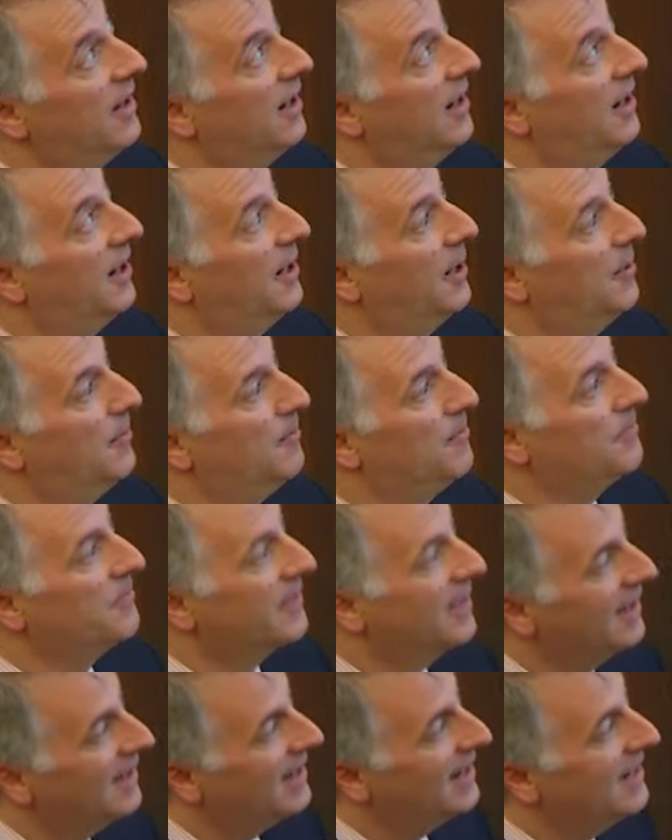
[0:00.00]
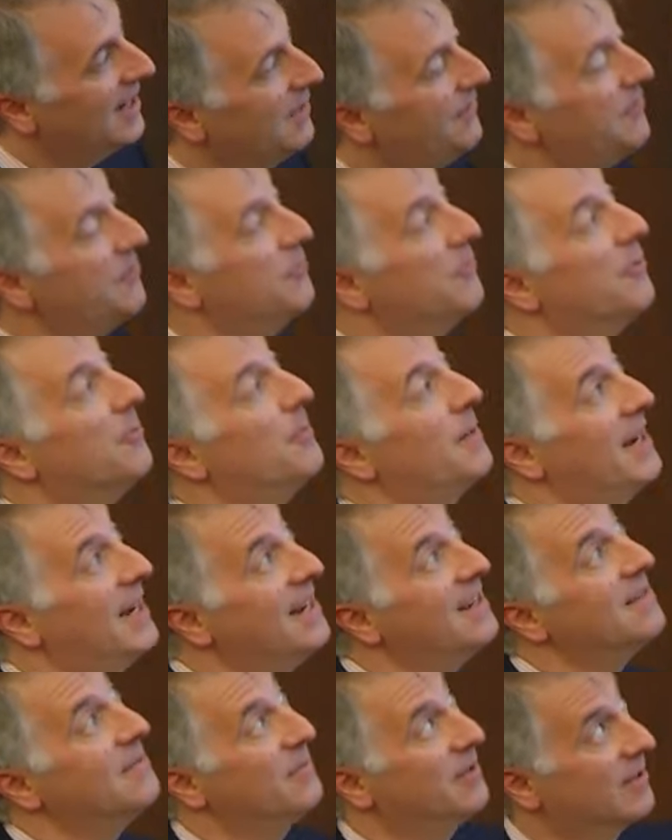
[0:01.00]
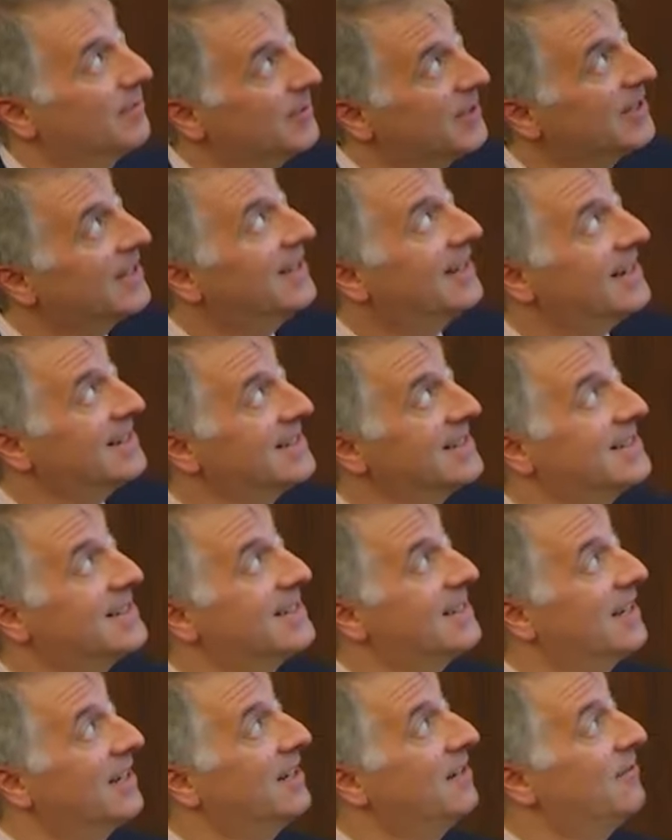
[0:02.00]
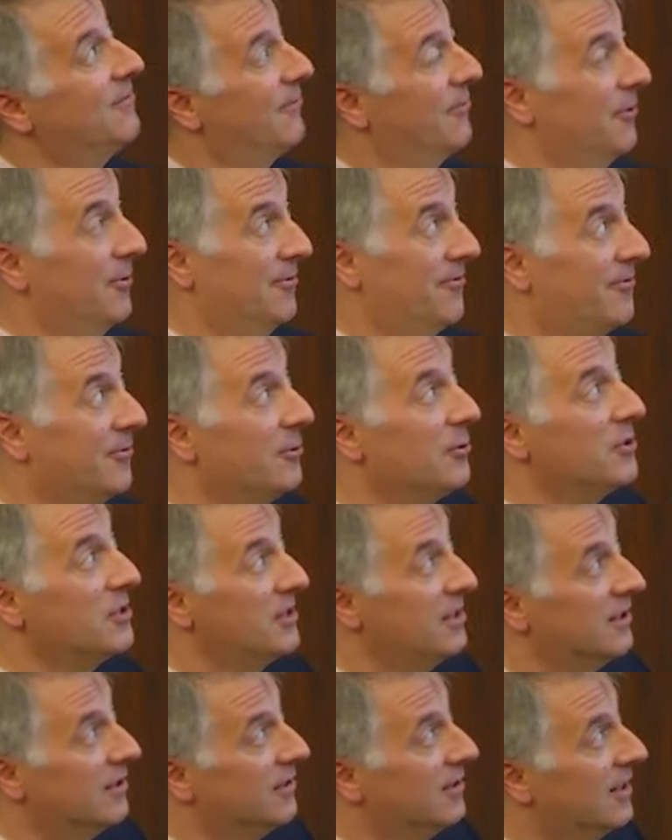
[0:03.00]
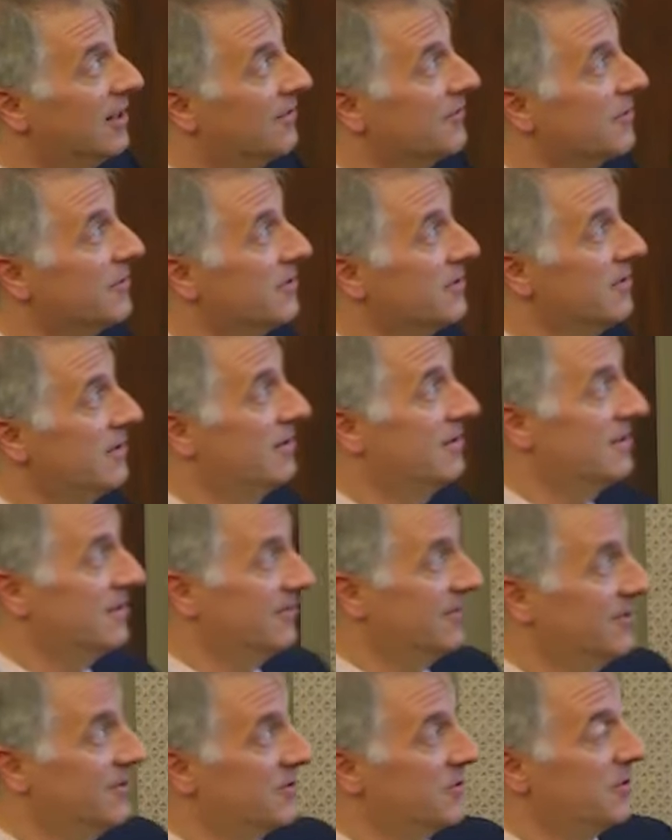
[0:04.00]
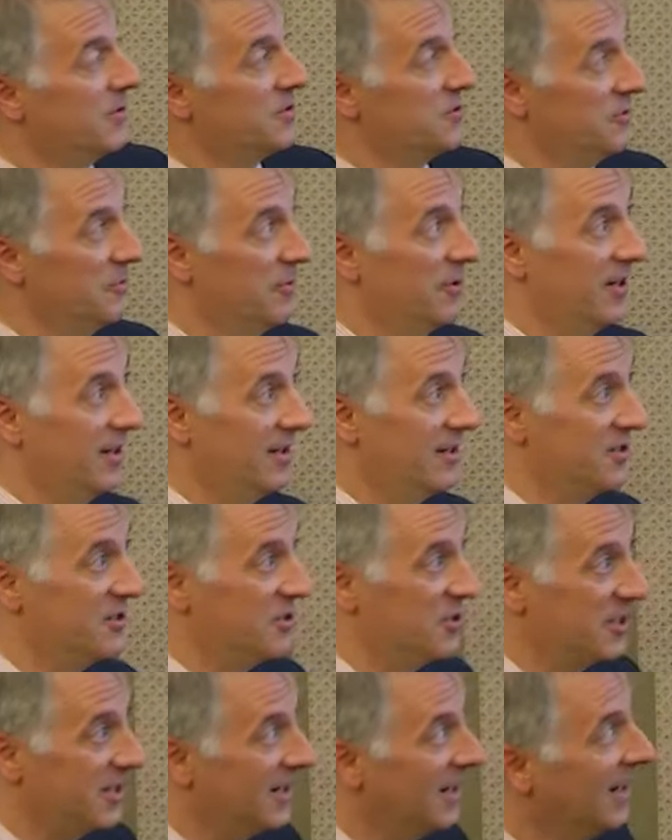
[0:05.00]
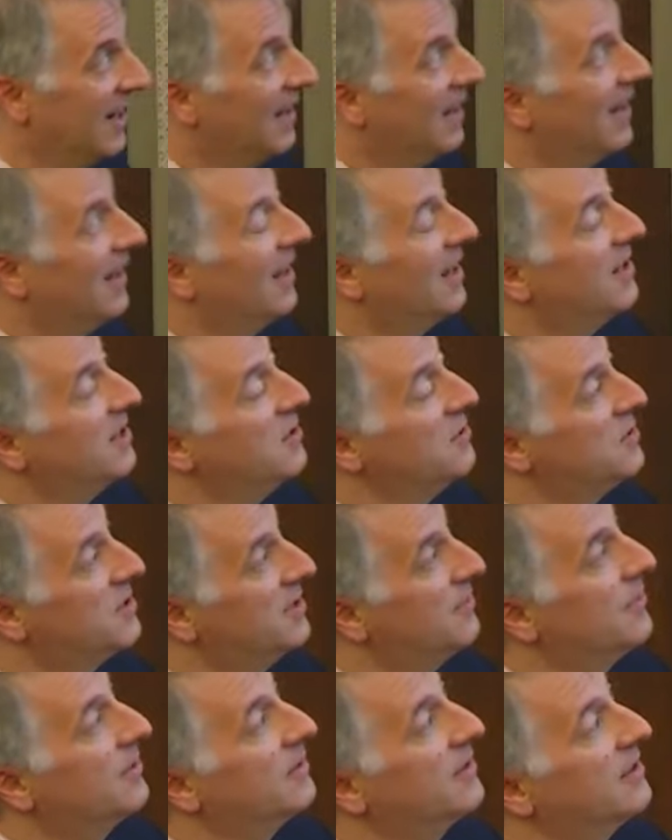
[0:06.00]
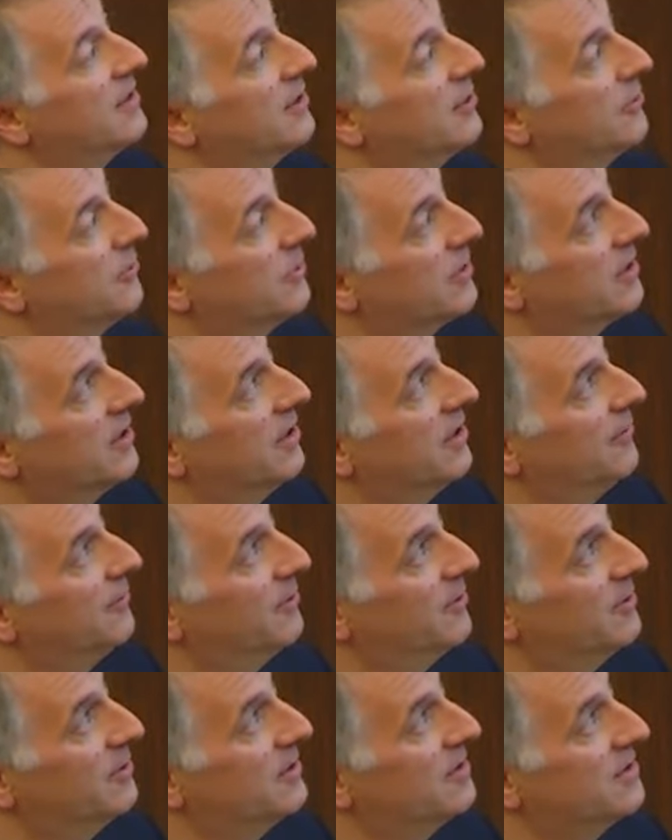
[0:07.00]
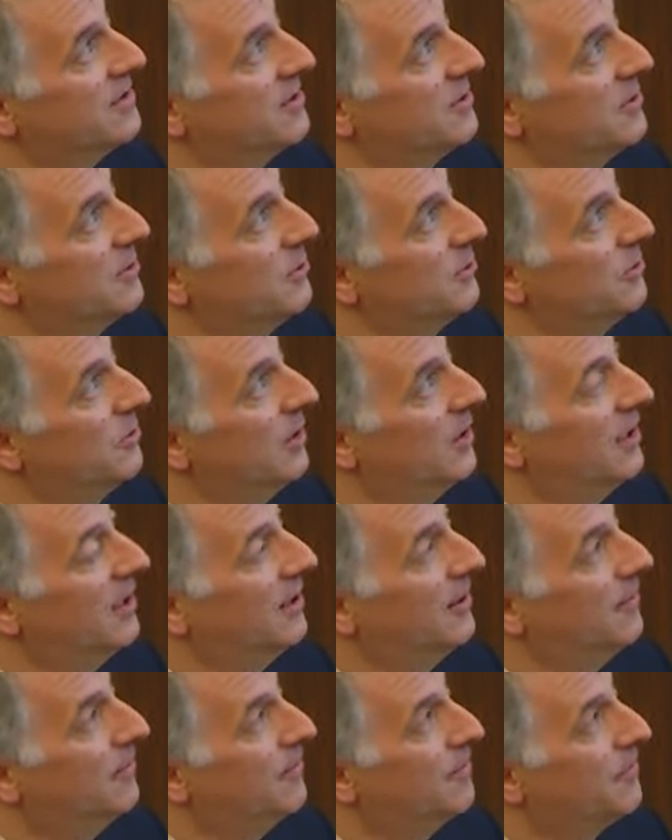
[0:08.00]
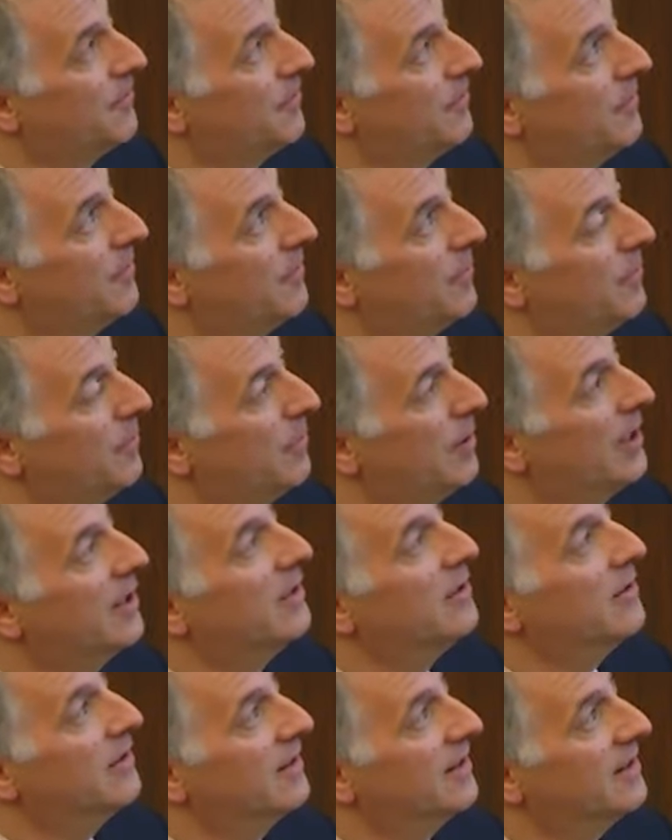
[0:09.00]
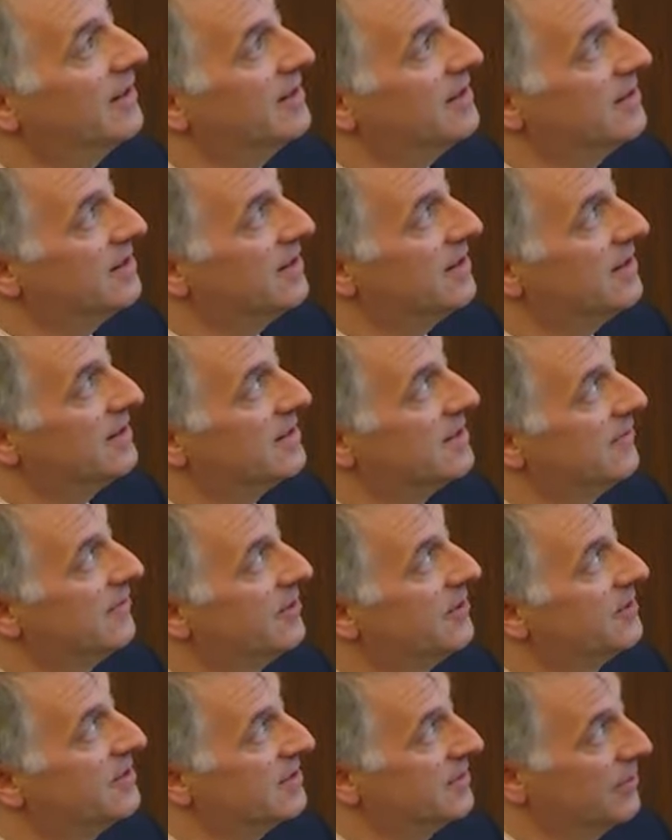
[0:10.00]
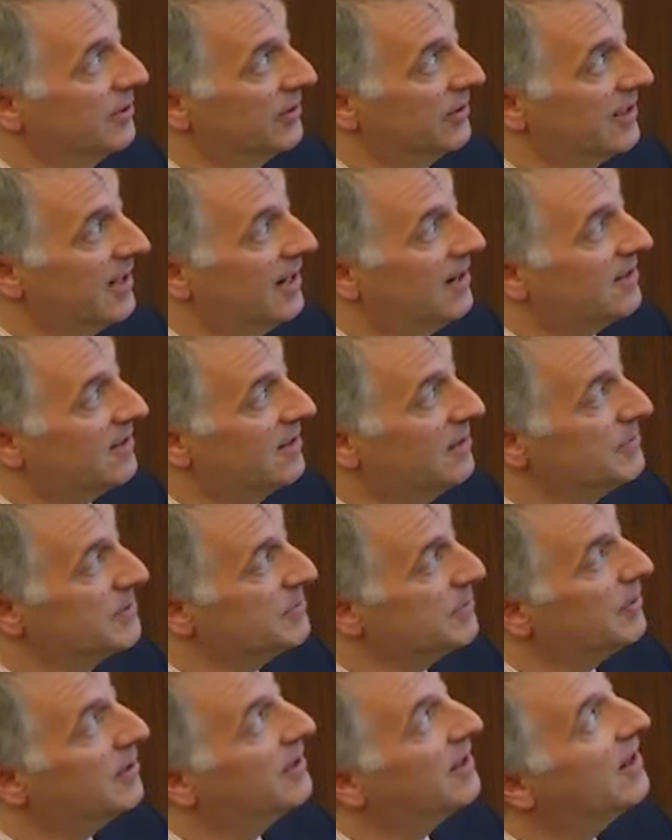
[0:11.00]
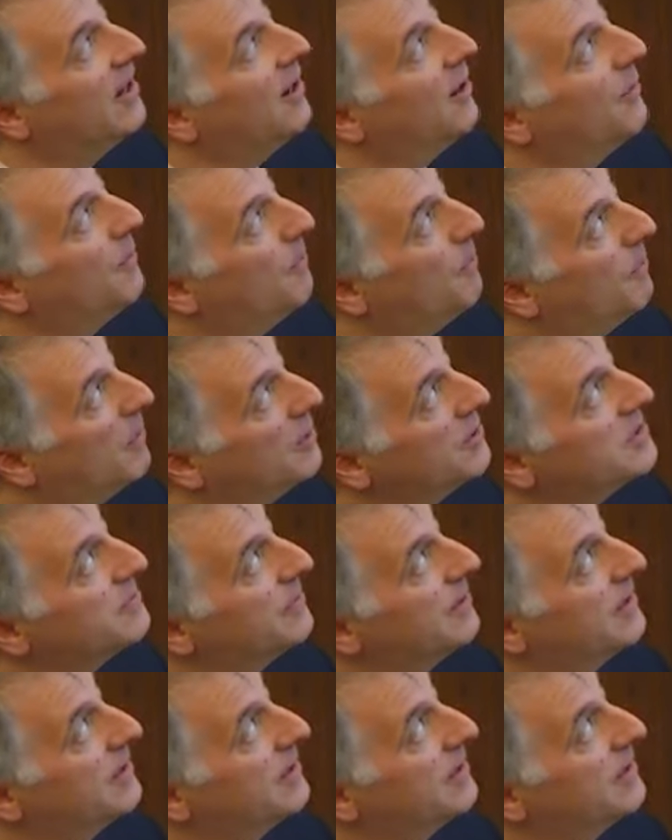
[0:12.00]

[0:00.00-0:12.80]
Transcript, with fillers: Um, if you've remained in minimally conscious state for a full year after a, a severe structural brain injury, you typically don't recover to um, better than uh, severe disability outcomes, but most